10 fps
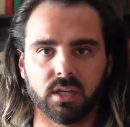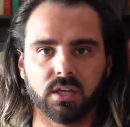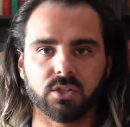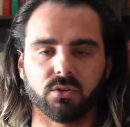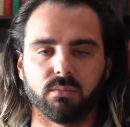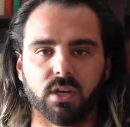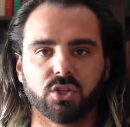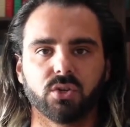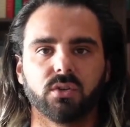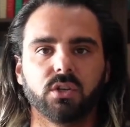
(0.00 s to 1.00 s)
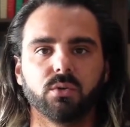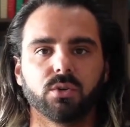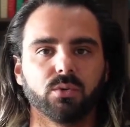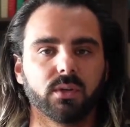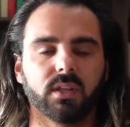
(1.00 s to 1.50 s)
So make sure that you are
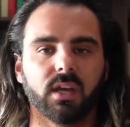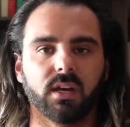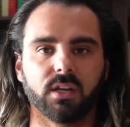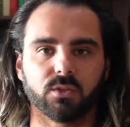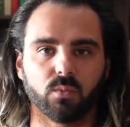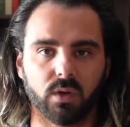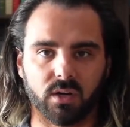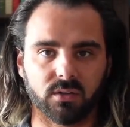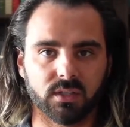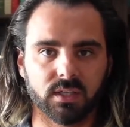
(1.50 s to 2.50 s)
doing that as well.